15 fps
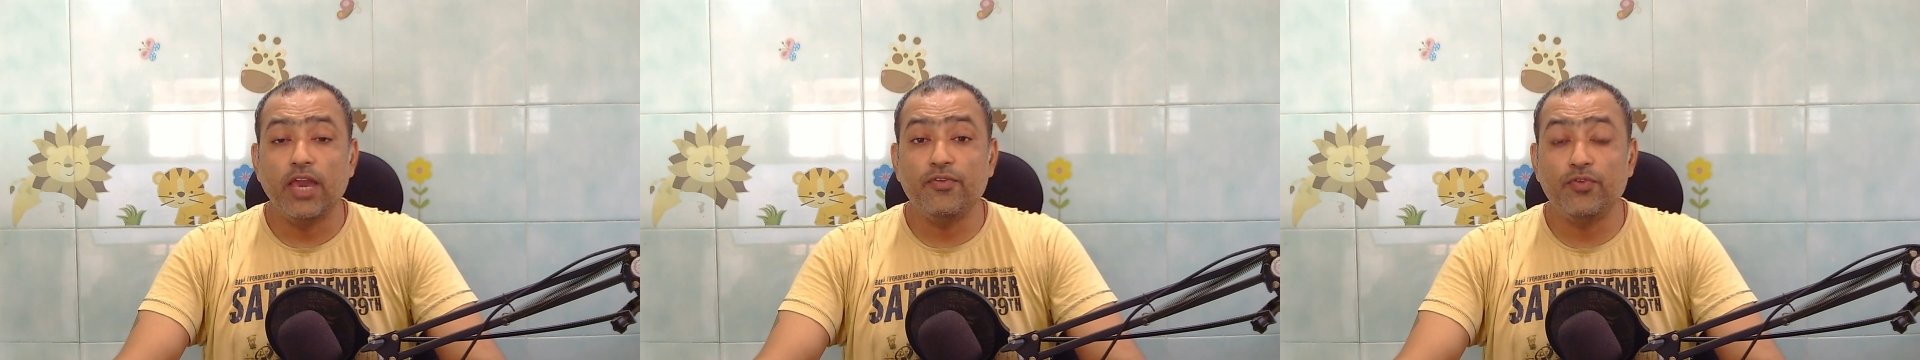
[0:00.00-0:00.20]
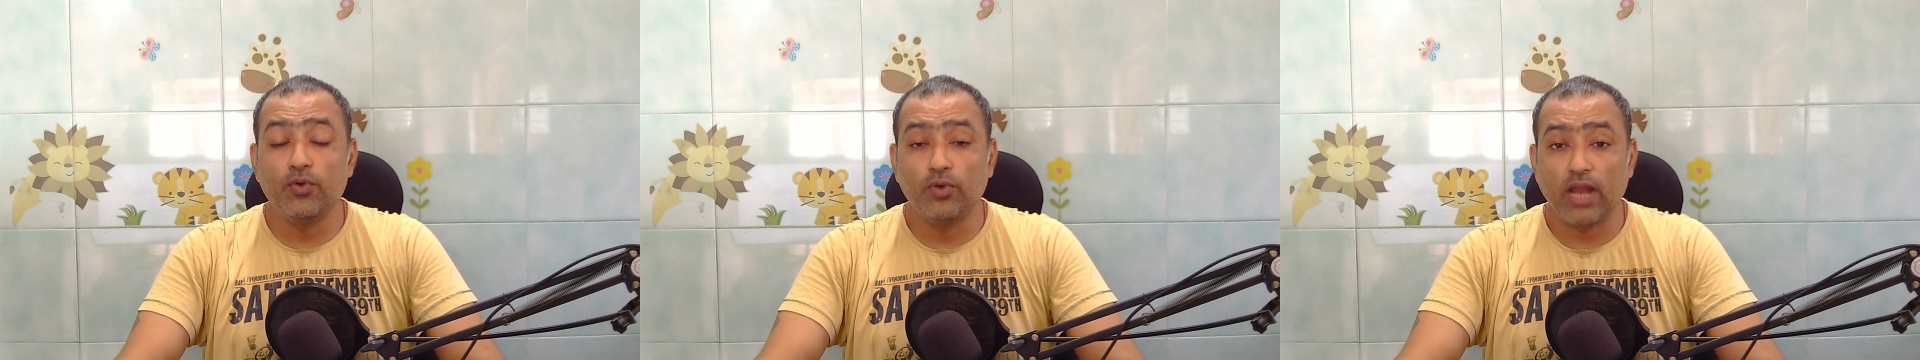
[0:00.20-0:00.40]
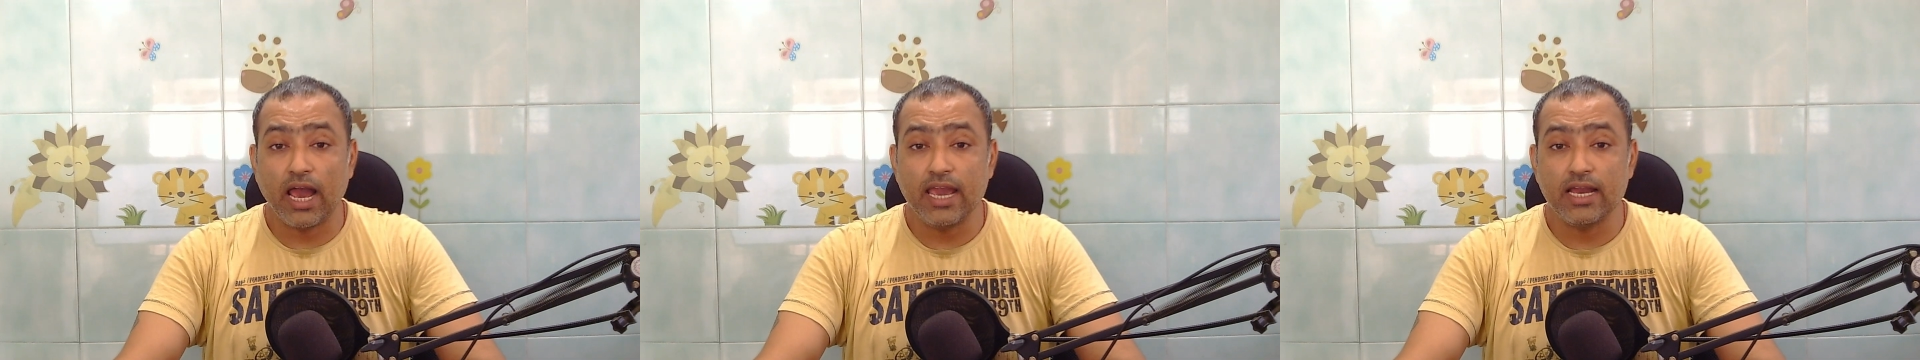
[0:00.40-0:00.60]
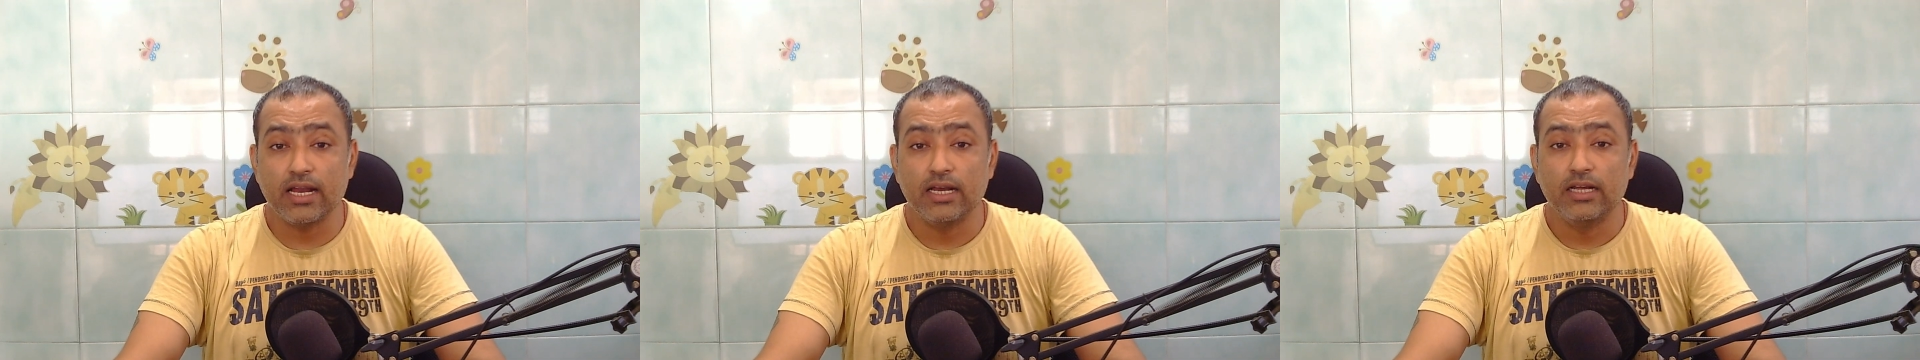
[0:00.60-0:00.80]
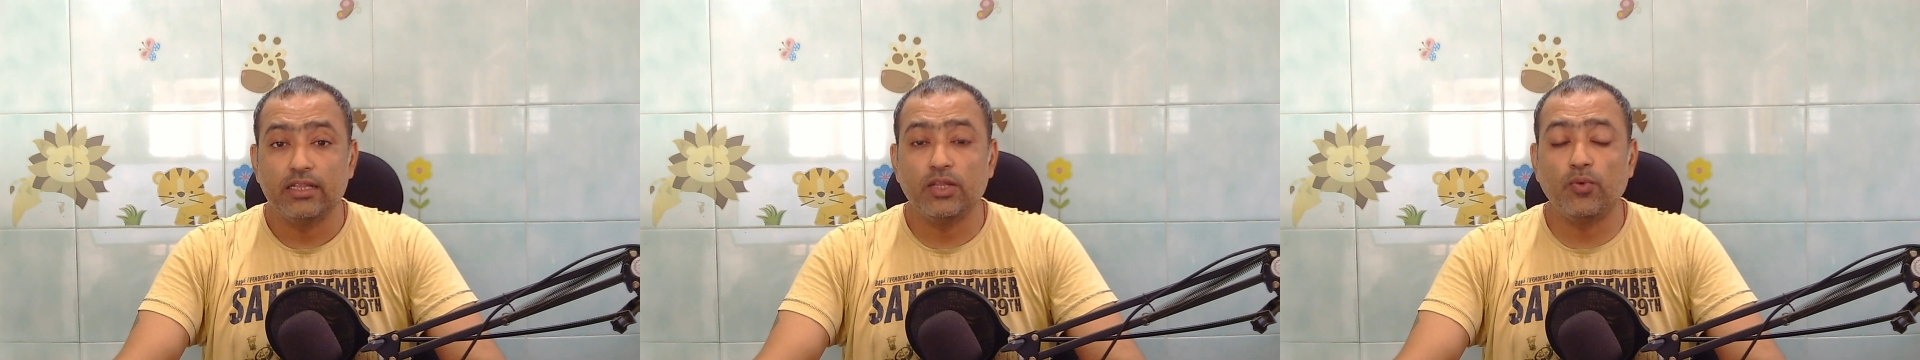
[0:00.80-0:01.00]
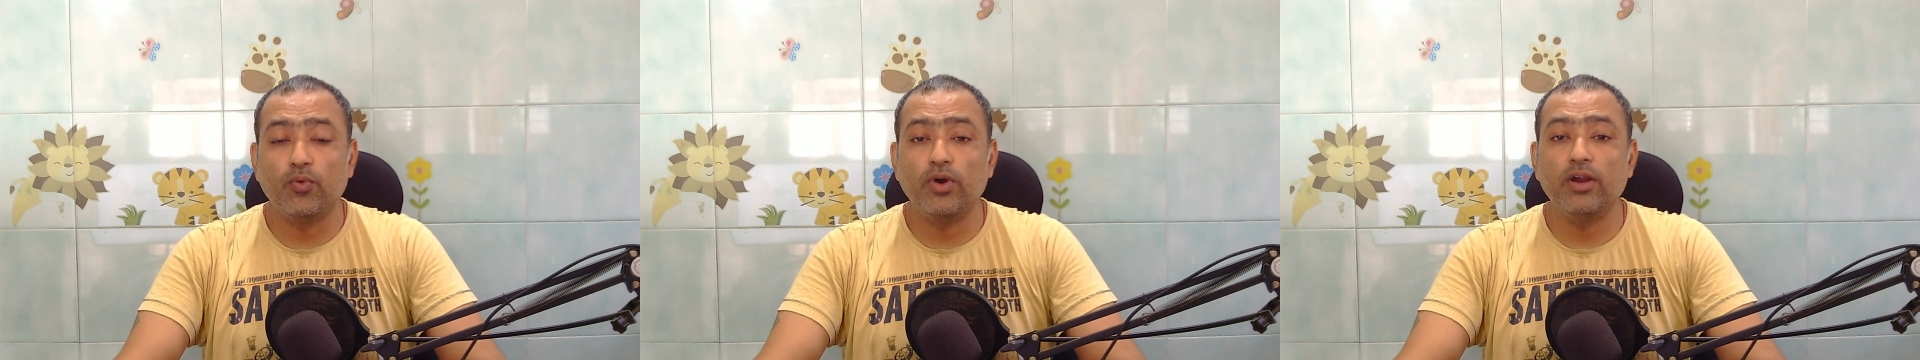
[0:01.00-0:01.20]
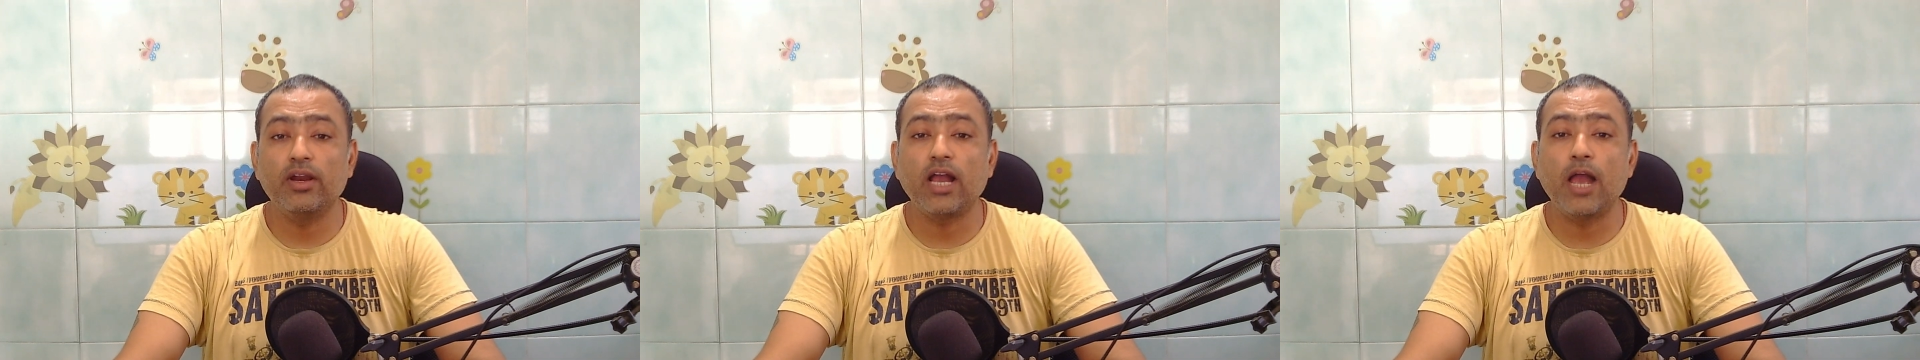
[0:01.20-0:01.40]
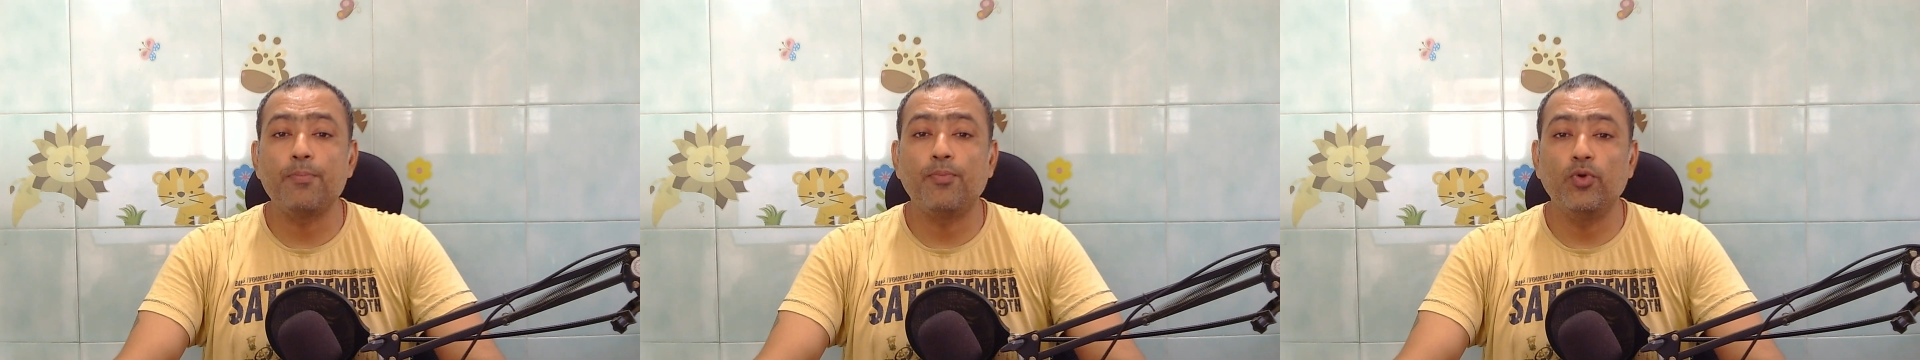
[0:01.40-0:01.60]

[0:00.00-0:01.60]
If you like the work I